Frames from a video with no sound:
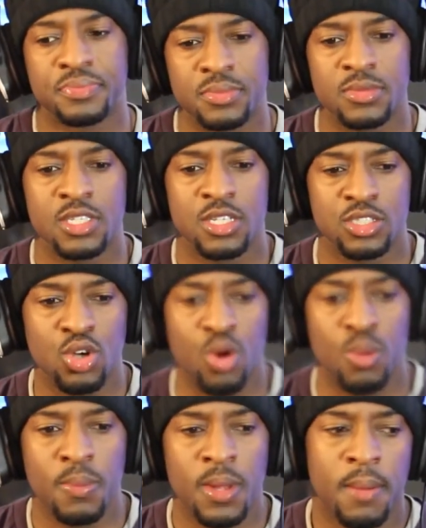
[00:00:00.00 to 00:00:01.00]
My
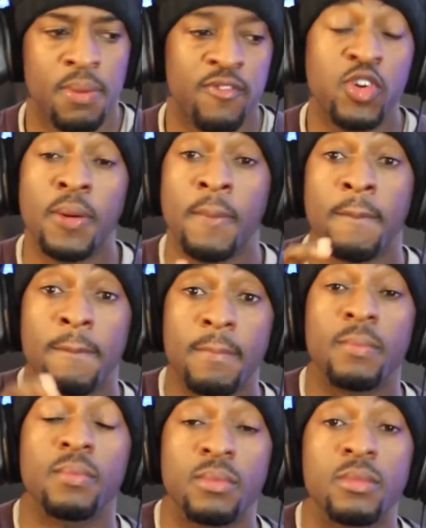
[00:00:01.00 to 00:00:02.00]
TV does it. But I
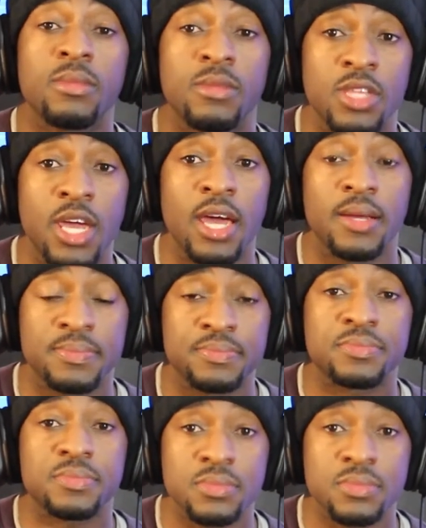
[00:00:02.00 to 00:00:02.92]
want a device that does it.